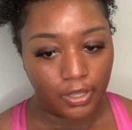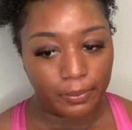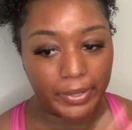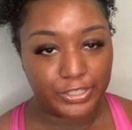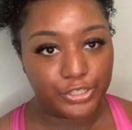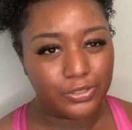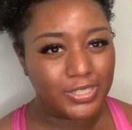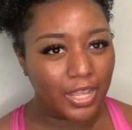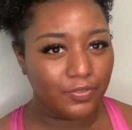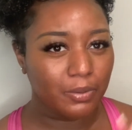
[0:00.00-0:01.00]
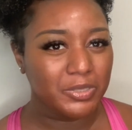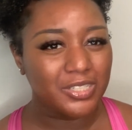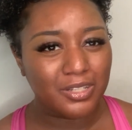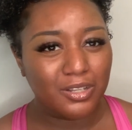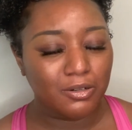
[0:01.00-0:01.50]
Make sure you save up just
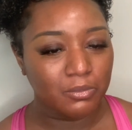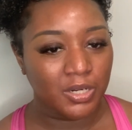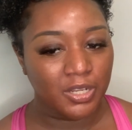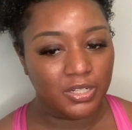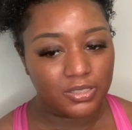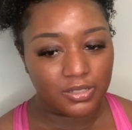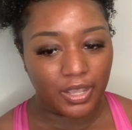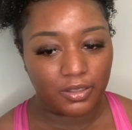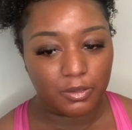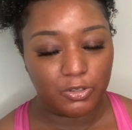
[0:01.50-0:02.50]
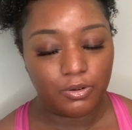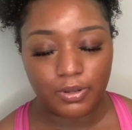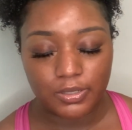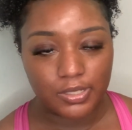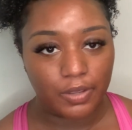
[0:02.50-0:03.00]
a little money. You don't have
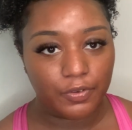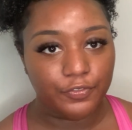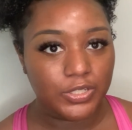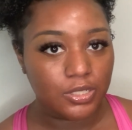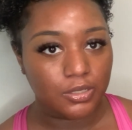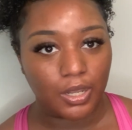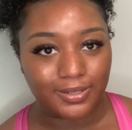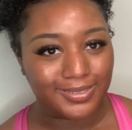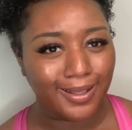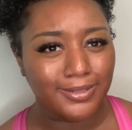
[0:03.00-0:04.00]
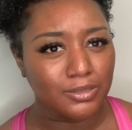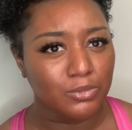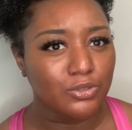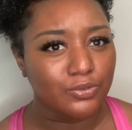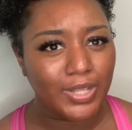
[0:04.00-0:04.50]
to save up $15,000 a move.